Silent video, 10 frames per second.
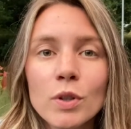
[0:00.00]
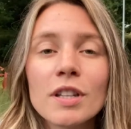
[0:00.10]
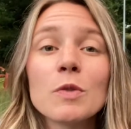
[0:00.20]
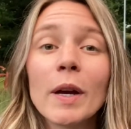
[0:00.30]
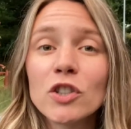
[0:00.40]

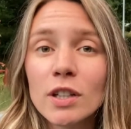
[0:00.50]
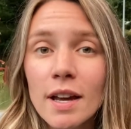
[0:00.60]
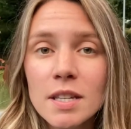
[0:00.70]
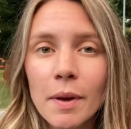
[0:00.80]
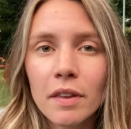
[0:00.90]
especially
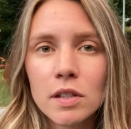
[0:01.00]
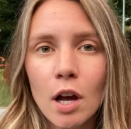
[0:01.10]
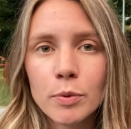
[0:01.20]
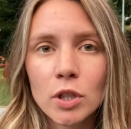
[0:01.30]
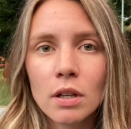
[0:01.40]
nice about this
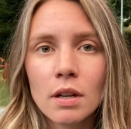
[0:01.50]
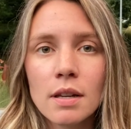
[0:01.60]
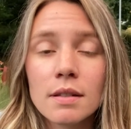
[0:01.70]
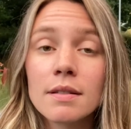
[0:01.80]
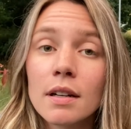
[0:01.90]
option
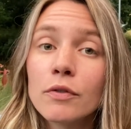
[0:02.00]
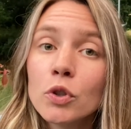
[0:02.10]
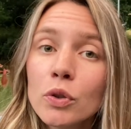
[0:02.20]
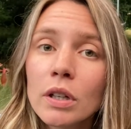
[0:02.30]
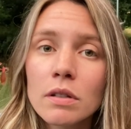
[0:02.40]
is instead of
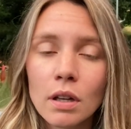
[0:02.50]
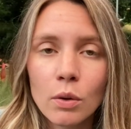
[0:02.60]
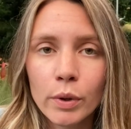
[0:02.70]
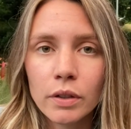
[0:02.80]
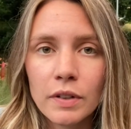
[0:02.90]
2 years like a
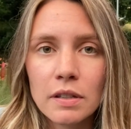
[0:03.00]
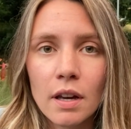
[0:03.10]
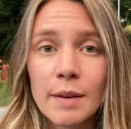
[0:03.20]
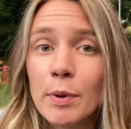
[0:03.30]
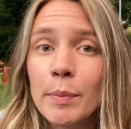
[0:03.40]
work
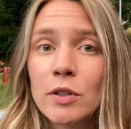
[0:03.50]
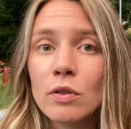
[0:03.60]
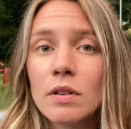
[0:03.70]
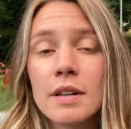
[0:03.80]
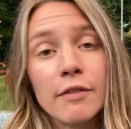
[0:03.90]
visa, it permits you
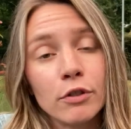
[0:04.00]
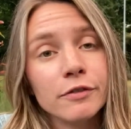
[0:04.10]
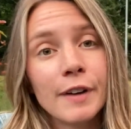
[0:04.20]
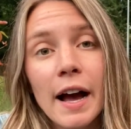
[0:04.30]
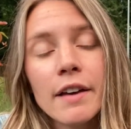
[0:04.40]
to stay for
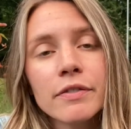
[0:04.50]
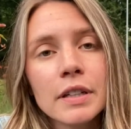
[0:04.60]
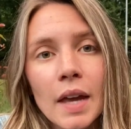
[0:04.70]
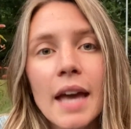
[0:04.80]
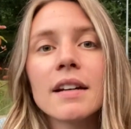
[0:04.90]
5,
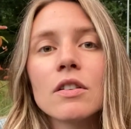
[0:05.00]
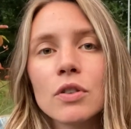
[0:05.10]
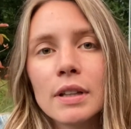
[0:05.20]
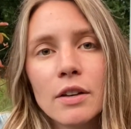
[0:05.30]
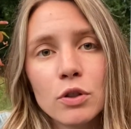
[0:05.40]
and it also
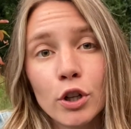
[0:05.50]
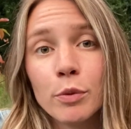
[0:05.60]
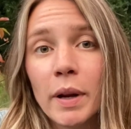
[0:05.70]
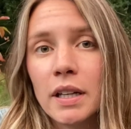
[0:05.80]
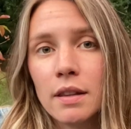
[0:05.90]
allows you to earn
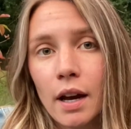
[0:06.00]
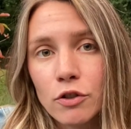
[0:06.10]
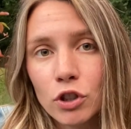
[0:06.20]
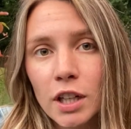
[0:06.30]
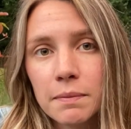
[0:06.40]
money in the
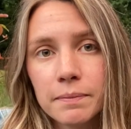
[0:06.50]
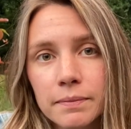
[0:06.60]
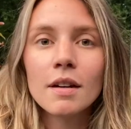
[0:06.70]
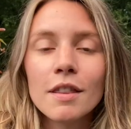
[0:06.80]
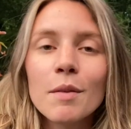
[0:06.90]
country.
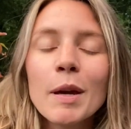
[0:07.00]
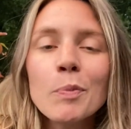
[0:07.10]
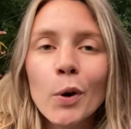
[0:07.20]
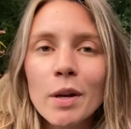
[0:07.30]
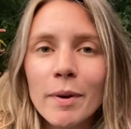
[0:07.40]
The main
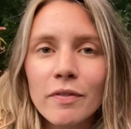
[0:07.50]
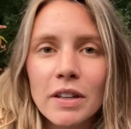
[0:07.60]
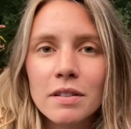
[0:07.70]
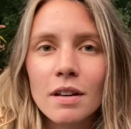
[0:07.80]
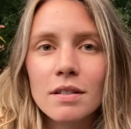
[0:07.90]
point about
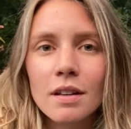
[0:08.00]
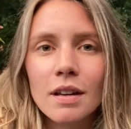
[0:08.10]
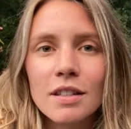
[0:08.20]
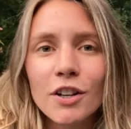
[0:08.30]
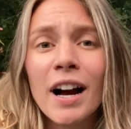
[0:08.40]
visas
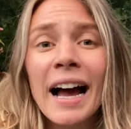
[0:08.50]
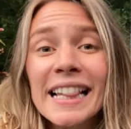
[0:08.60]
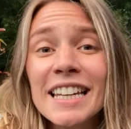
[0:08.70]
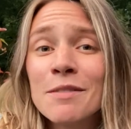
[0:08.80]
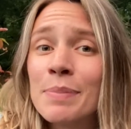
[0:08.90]
is they're
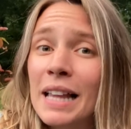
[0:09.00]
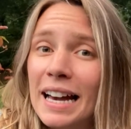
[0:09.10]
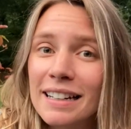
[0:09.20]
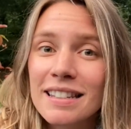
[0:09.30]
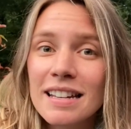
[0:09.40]
highly
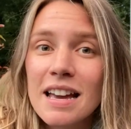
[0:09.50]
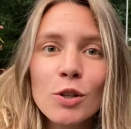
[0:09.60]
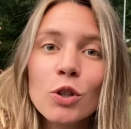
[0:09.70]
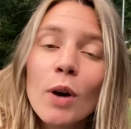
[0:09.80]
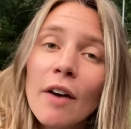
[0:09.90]
complex.
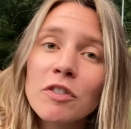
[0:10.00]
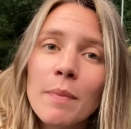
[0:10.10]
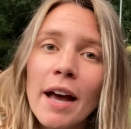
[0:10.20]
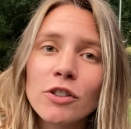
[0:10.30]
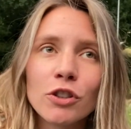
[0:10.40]
You have to
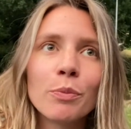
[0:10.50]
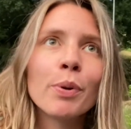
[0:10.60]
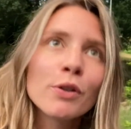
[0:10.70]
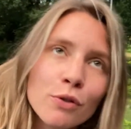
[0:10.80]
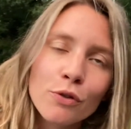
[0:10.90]
match your
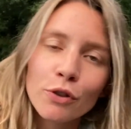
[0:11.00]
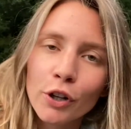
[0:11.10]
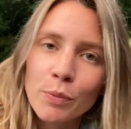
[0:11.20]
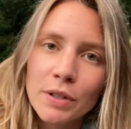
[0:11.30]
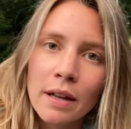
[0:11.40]
personal
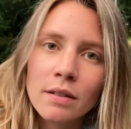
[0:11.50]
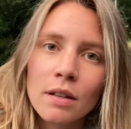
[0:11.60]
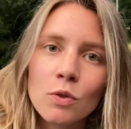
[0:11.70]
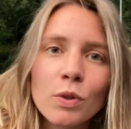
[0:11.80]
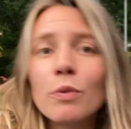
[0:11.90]

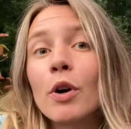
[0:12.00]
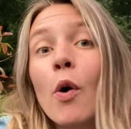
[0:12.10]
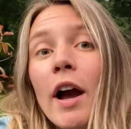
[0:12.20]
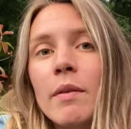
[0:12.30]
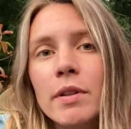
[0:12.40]
circumstances with the
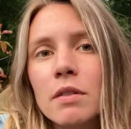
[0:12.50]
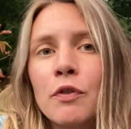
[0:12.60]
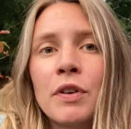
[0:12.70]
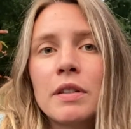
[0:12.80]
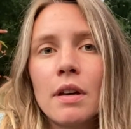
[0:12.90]
requirements of a
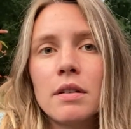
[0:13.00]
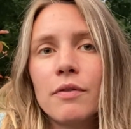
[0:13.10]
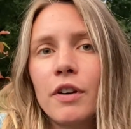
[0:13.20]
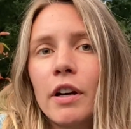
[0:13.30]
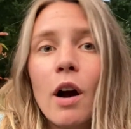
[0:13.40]
visa to
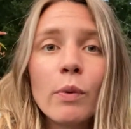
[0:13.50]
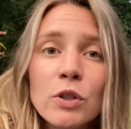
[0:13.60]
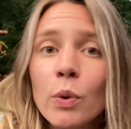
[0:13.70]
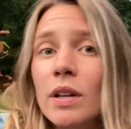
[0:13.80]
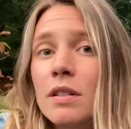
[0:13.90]
figure out
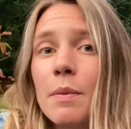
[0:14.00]
which one is the